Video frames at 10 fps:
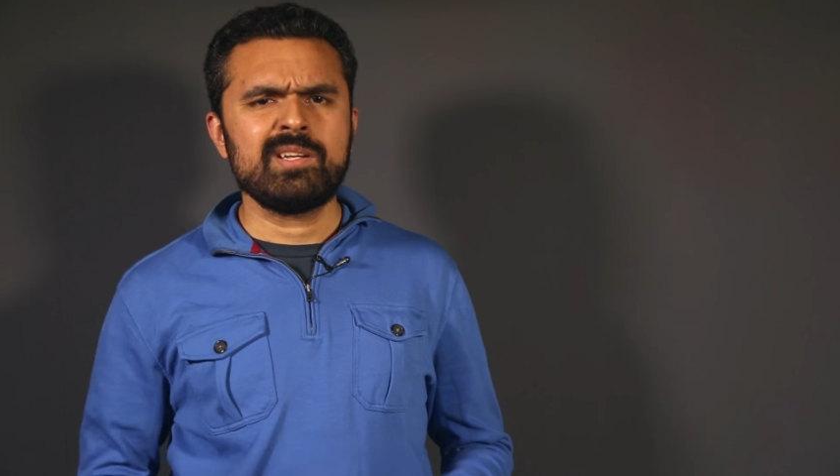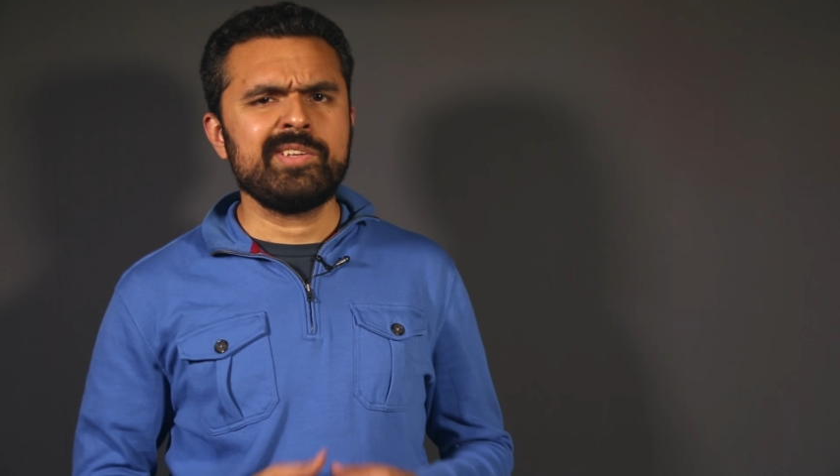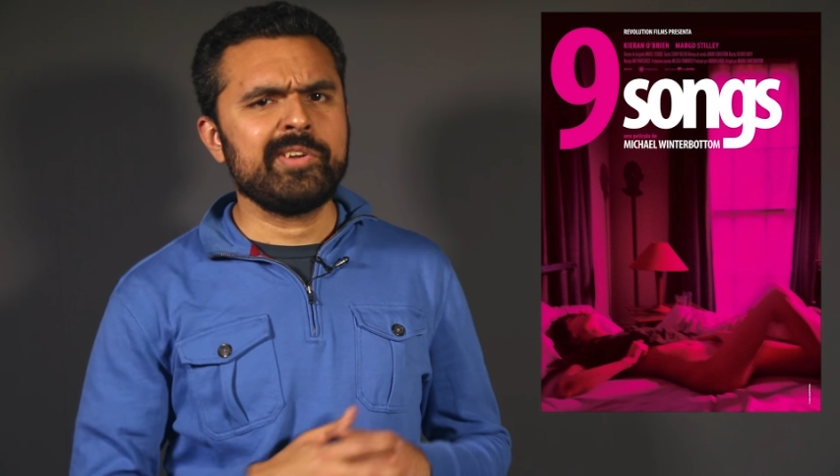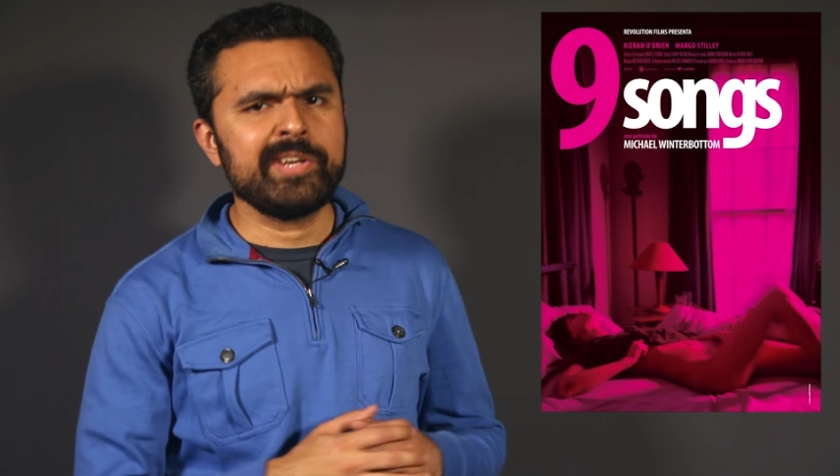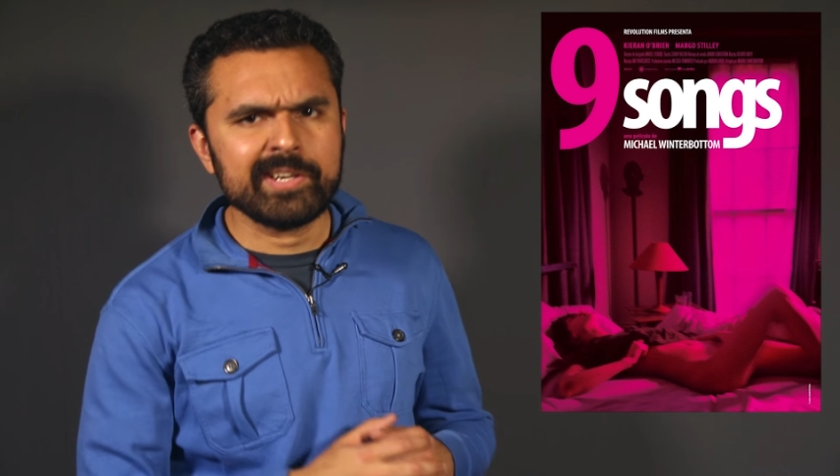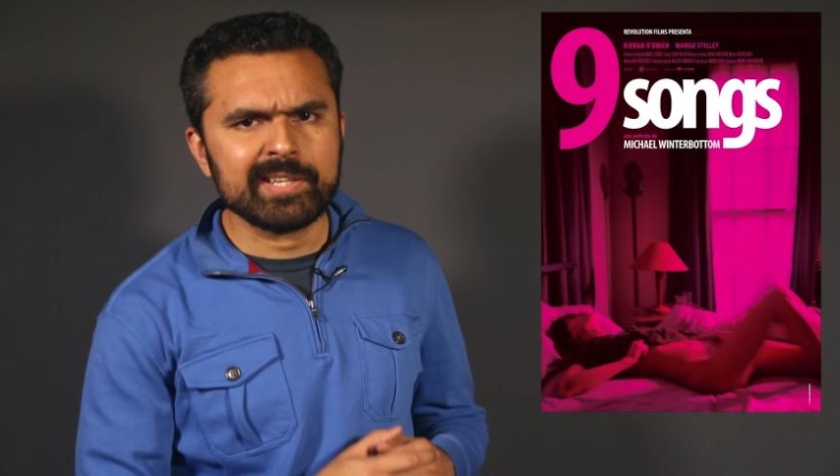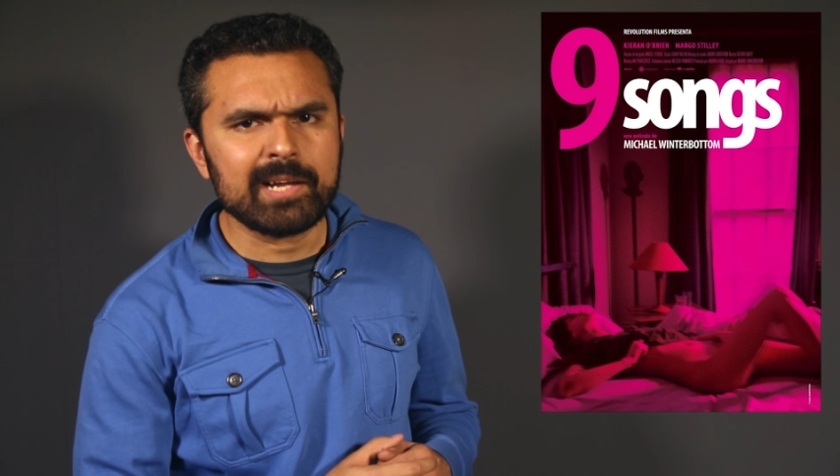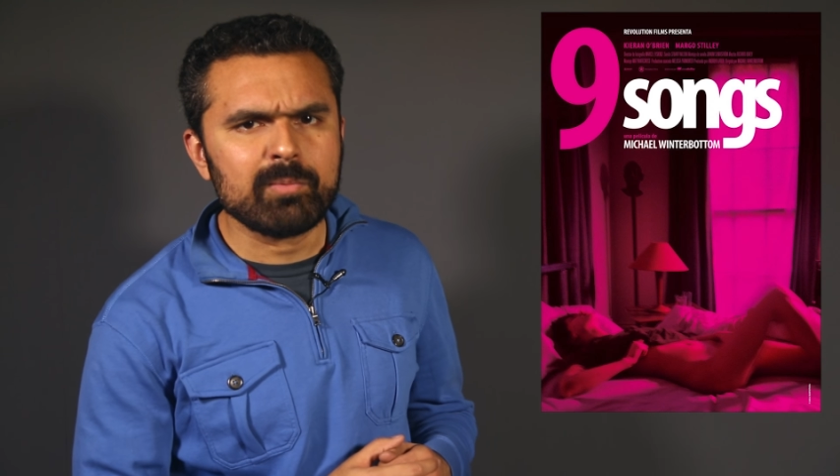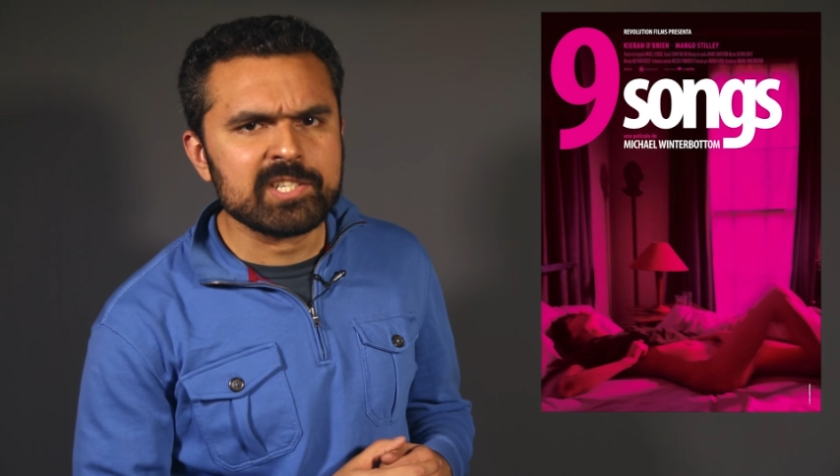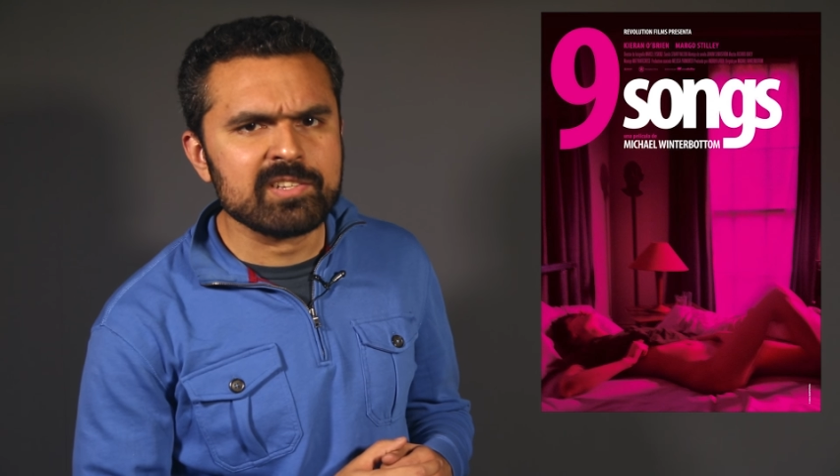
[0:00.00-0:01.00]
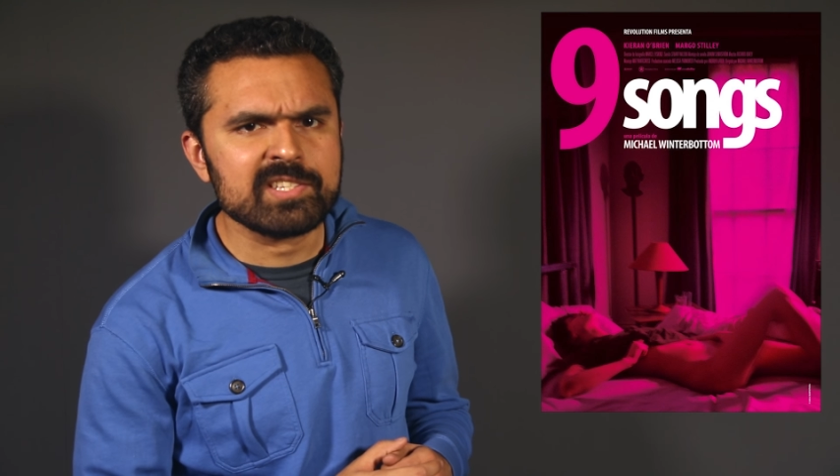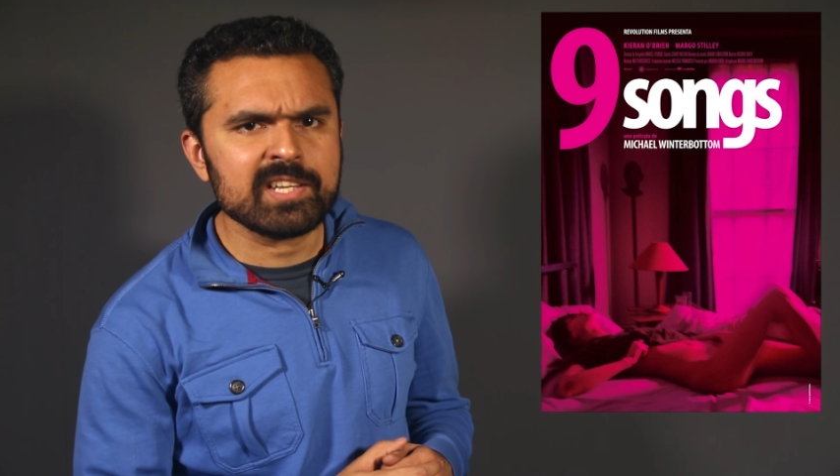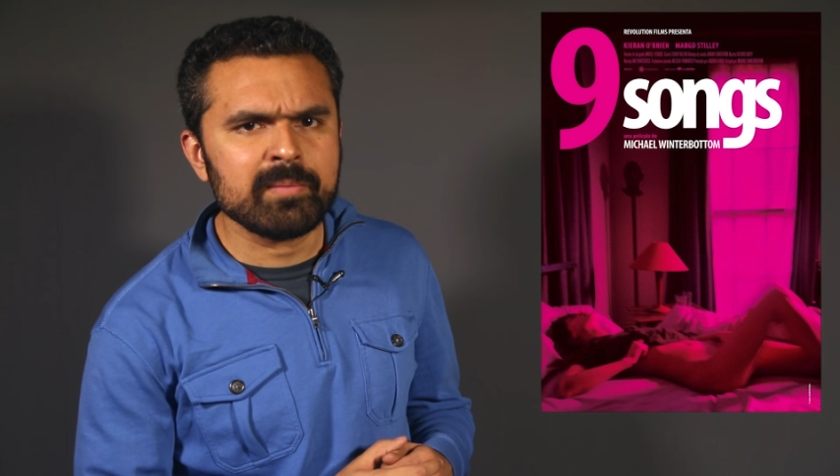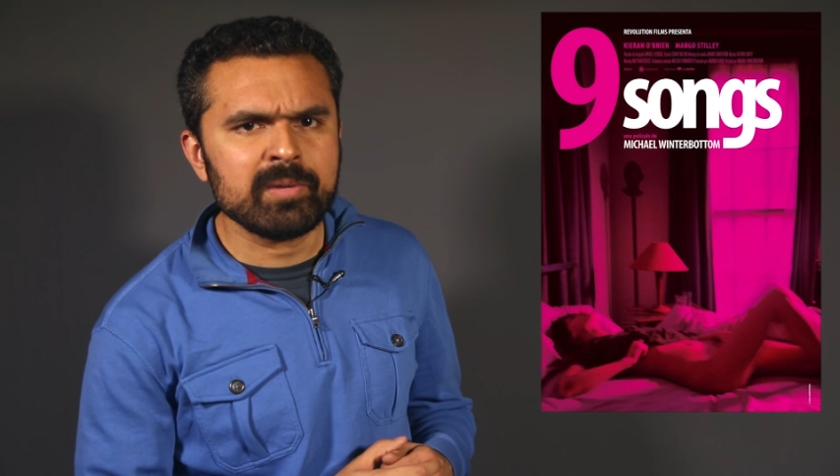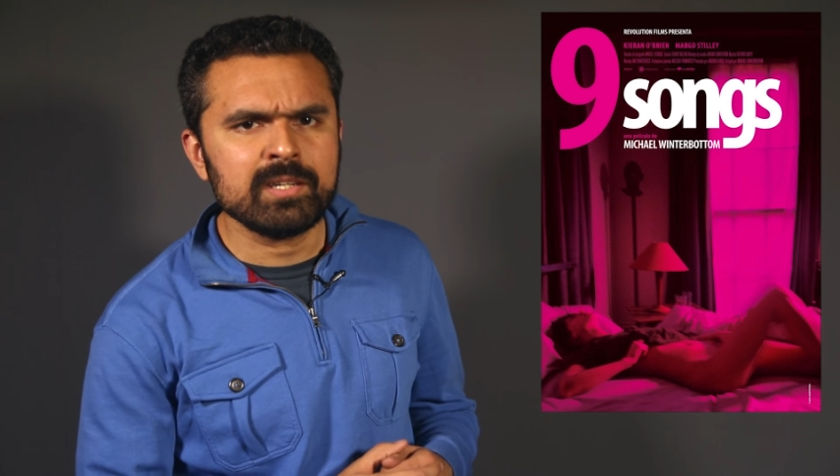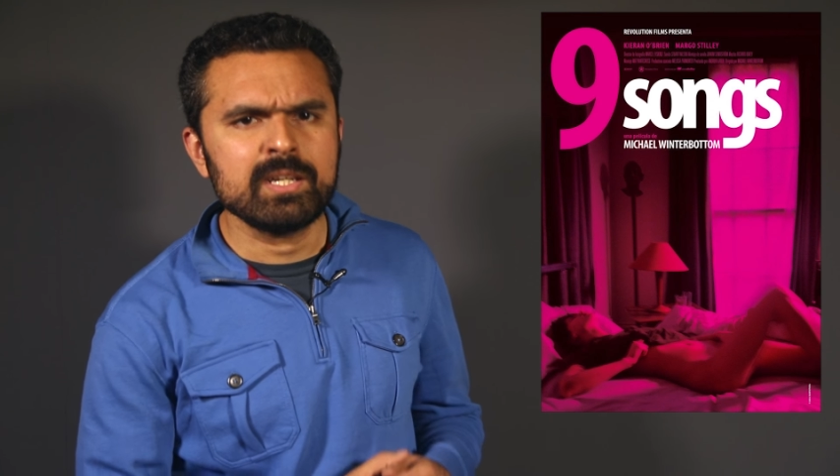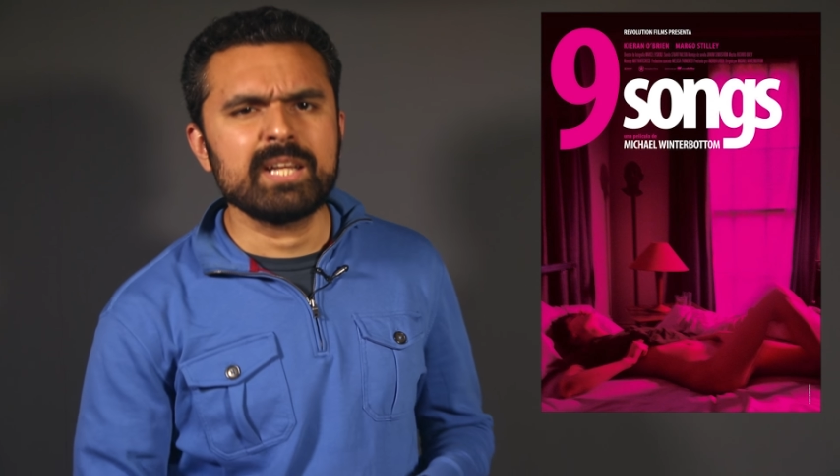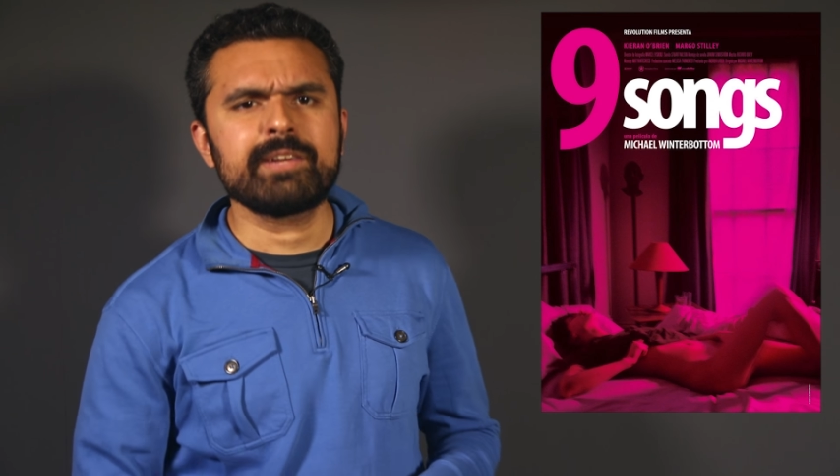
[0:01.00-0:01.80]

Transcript: You hear that Western cinema?